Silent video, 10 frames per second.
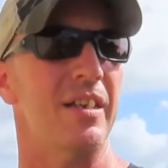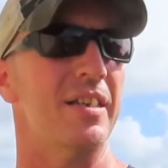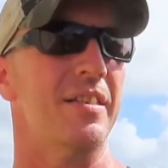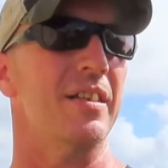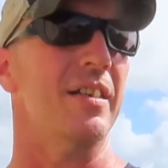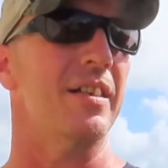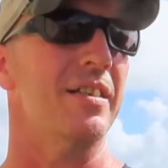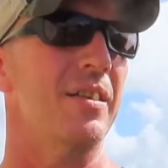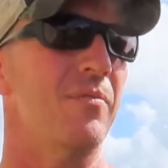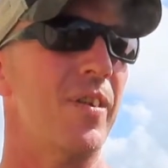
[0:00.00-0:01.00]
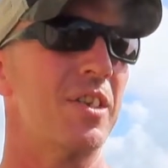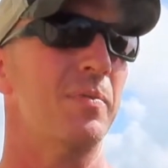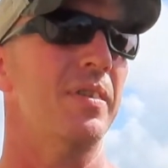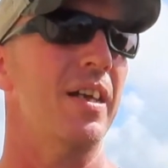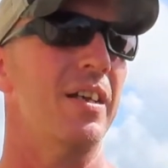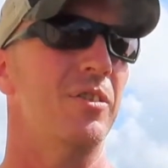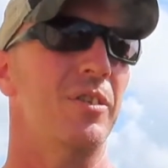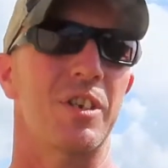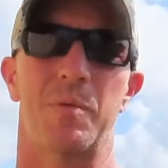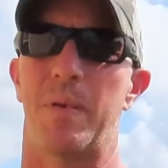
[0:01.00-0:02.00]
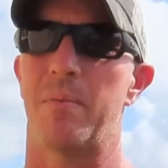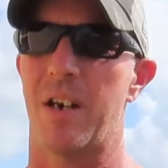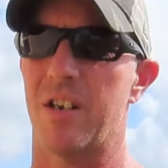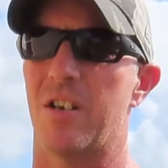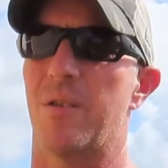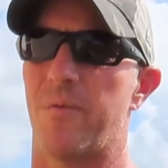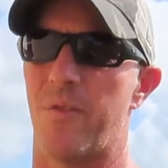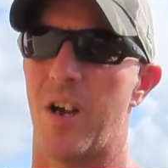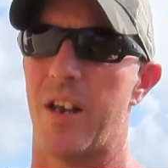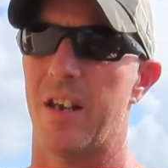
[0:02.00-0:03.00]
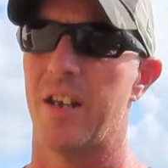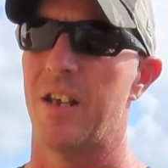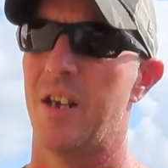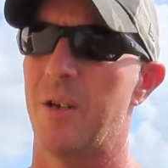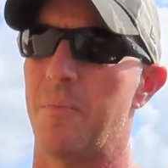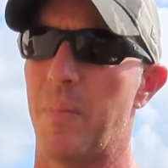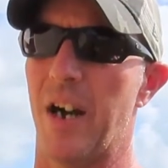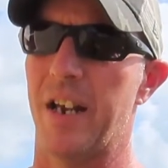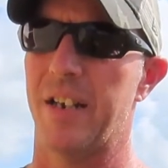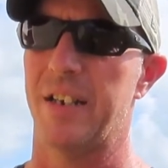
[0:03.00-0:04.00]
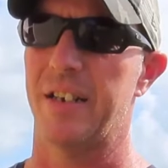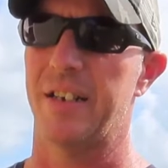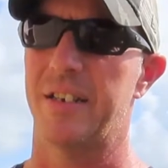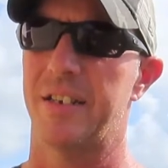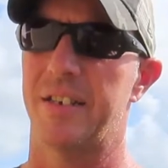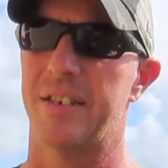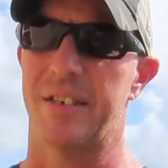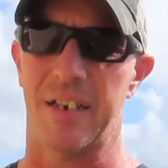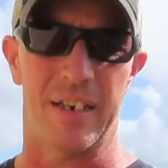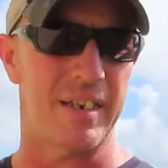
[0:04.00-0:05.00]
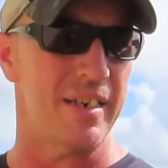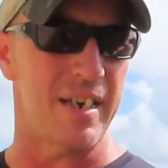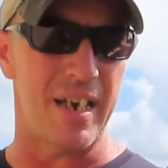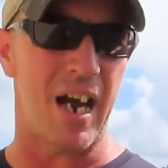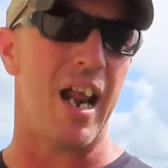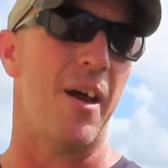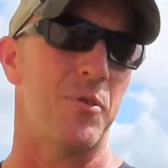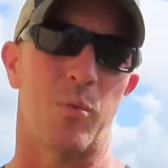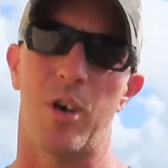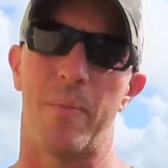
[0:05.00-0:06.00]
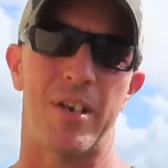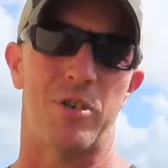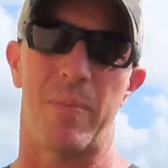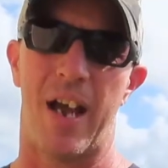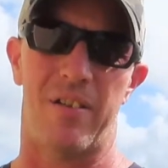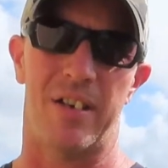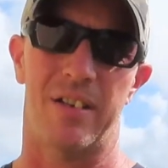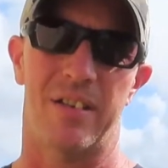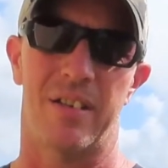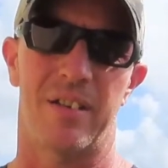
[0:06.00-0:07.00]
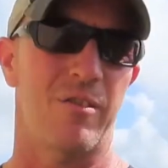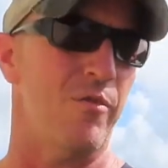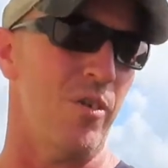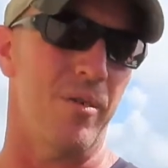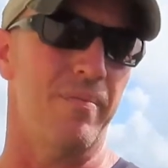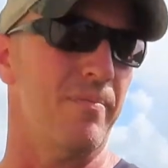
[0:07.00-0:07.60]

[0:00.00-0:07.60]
it's an investment that you're going to spend money on up front, but to not have to worry about your battery for